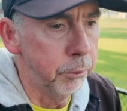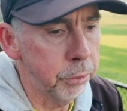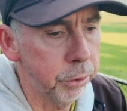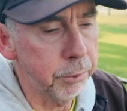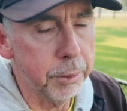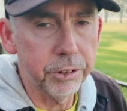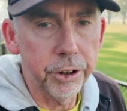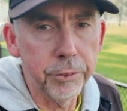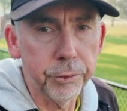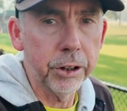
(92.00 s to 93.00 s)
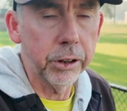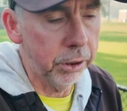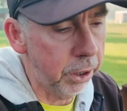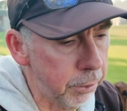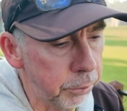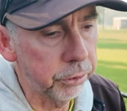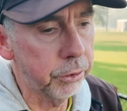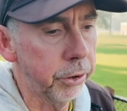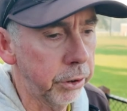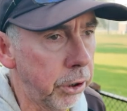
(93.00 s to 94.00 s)
pretty much every club has
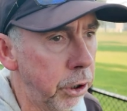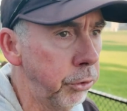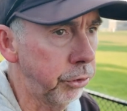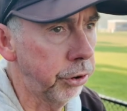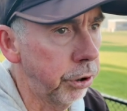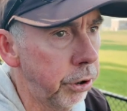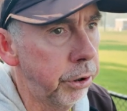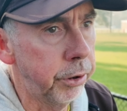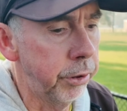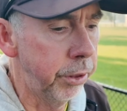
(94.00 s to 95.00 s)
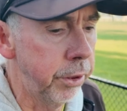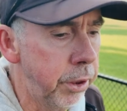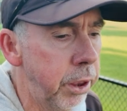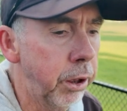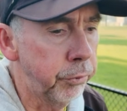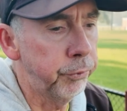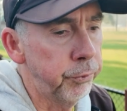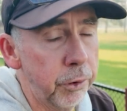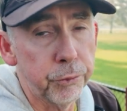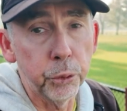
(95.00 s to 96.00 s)
got a coach,
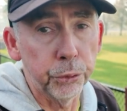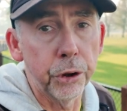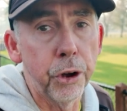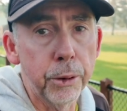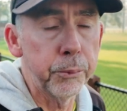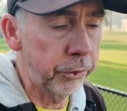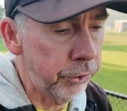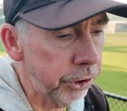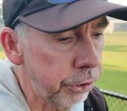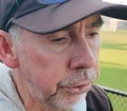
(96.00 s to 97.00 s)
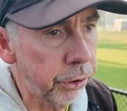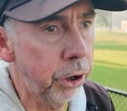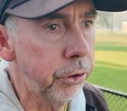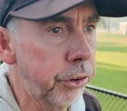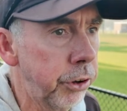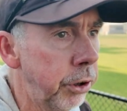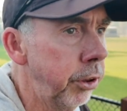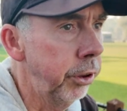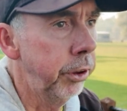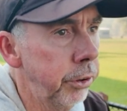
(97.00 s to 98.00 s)
a full-time professional coach,
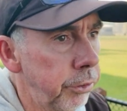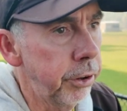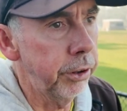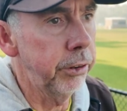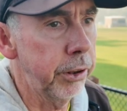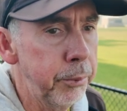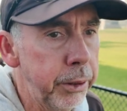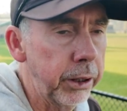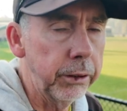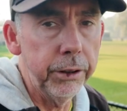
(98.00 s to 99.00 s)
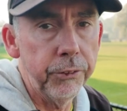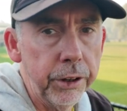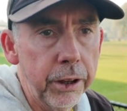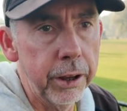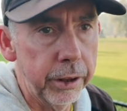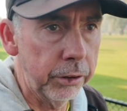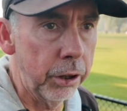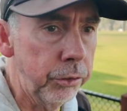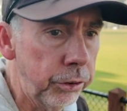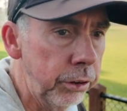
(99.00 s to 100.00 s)
so that they make a living out of
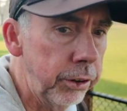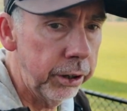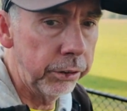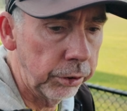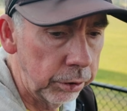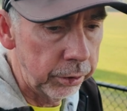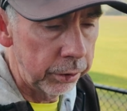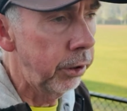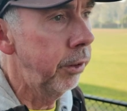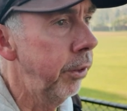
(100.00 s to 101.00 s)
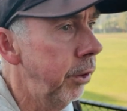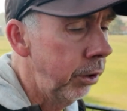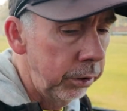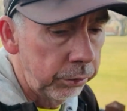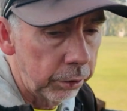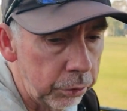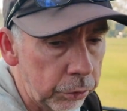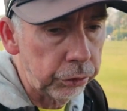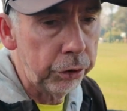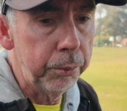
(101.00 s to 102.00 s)
coaching tennis. So
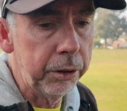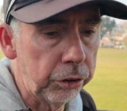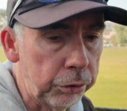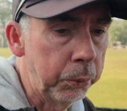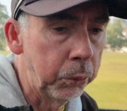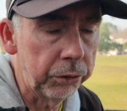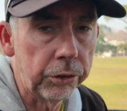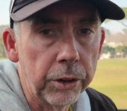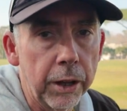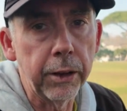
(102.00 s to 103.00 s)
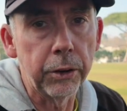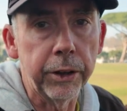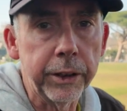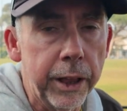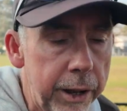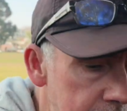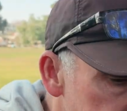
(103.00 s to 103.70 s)
not too many sports are like that,